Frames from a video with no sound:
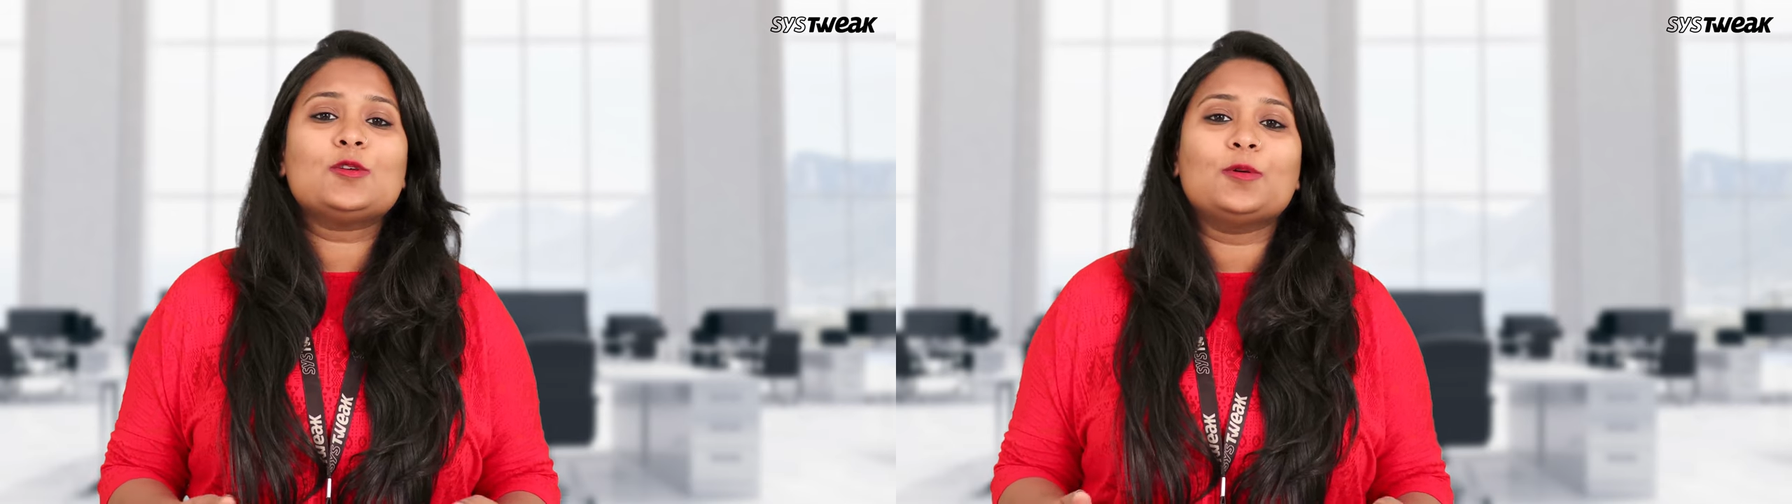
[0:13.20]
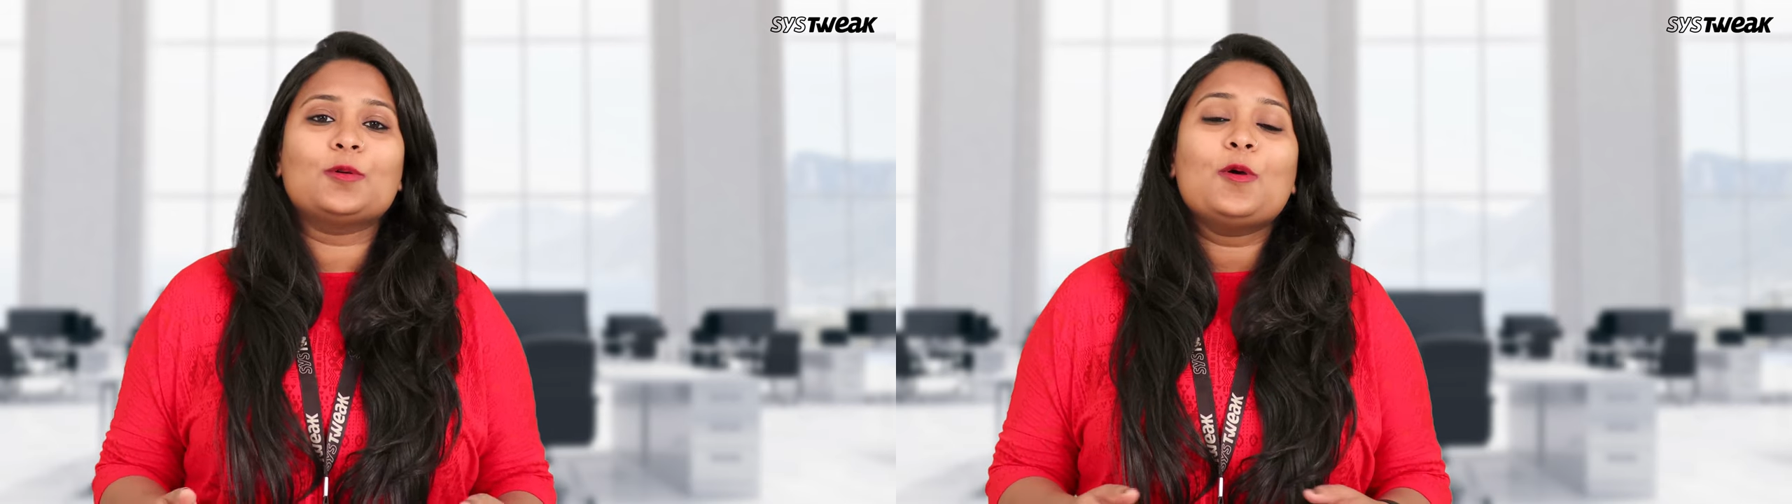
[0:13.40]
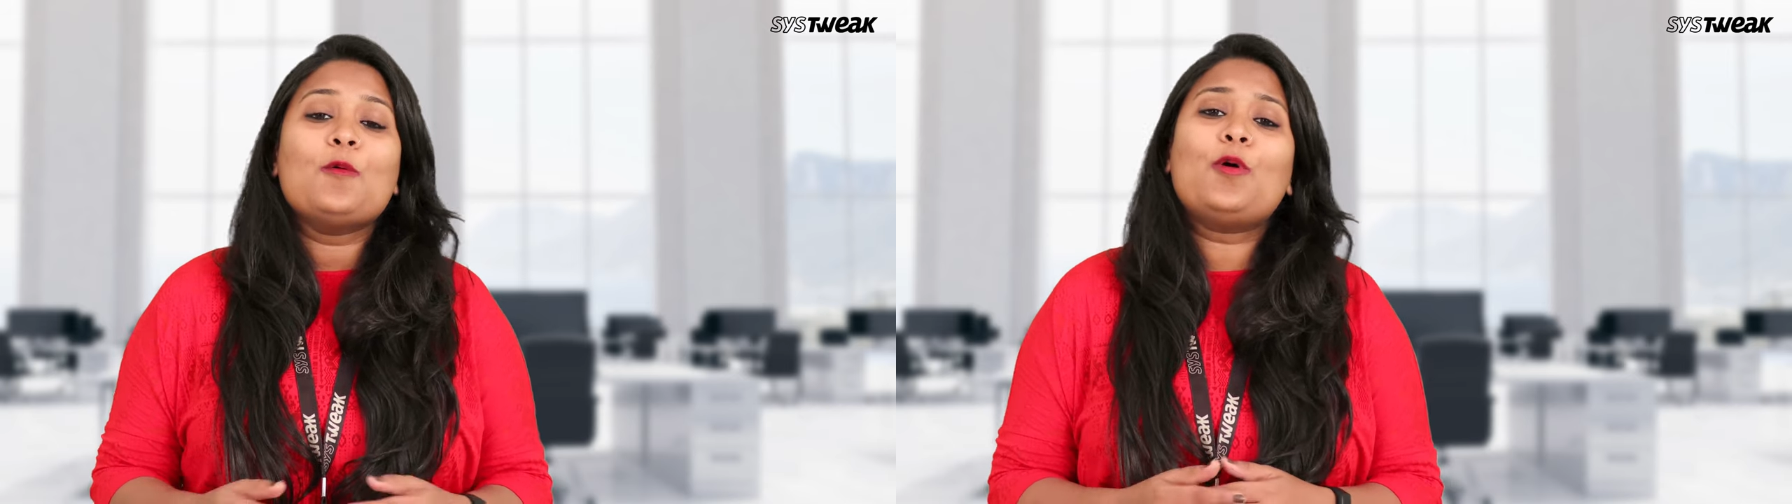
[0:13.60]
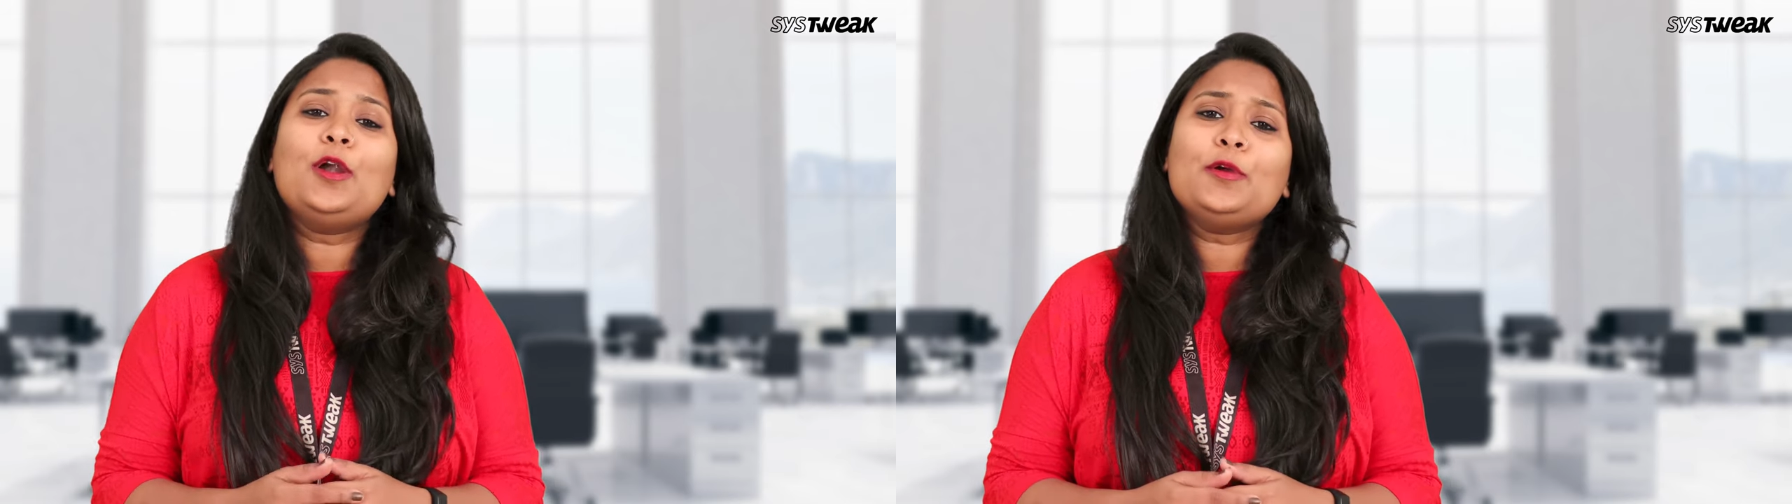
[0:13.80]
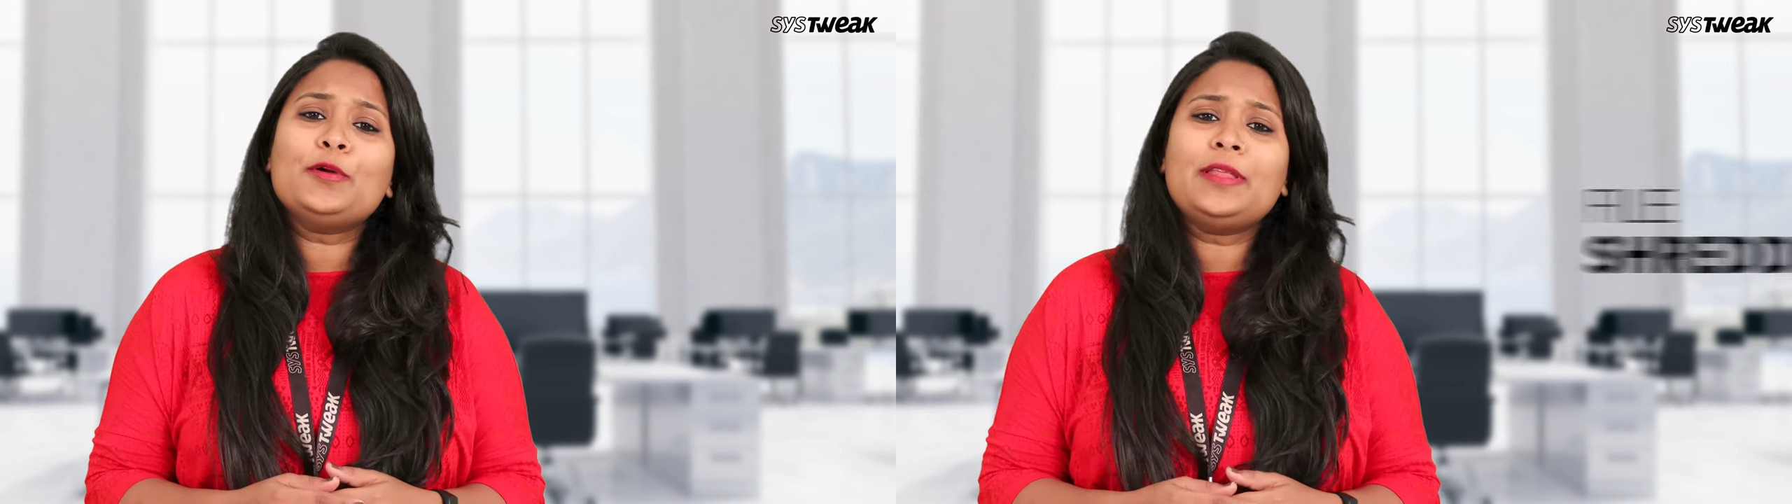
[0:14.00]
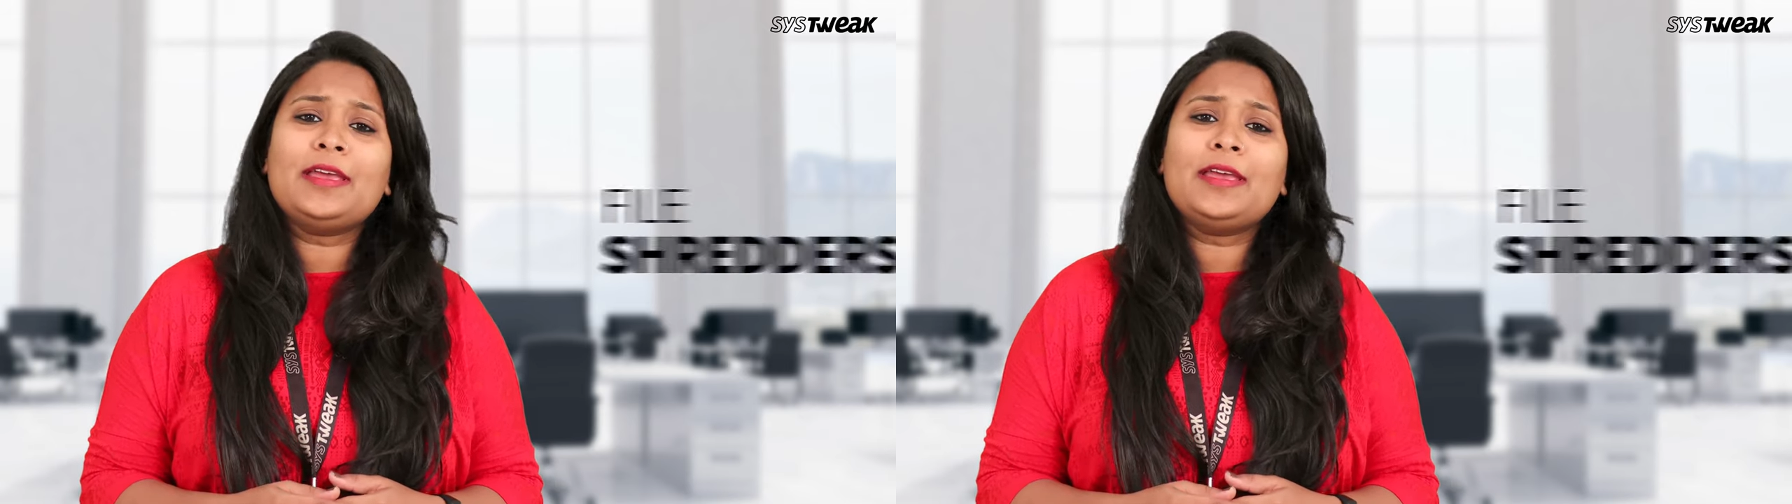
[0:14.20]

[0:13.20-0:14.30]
So, what do you